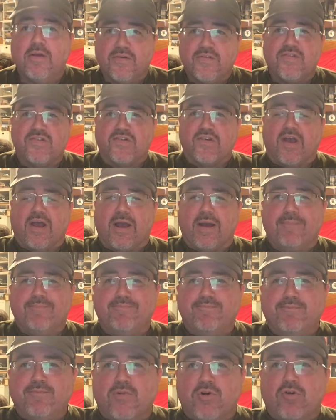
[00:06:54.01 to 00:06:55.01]
It's a
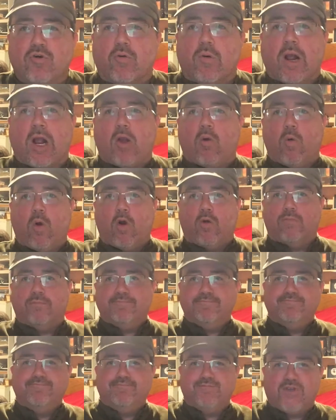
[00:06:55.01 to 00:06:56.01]
direct quote,
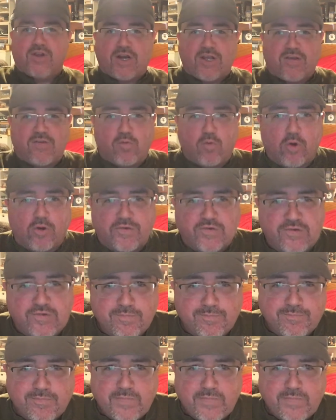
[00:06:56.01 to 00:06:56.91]
Denise Woods.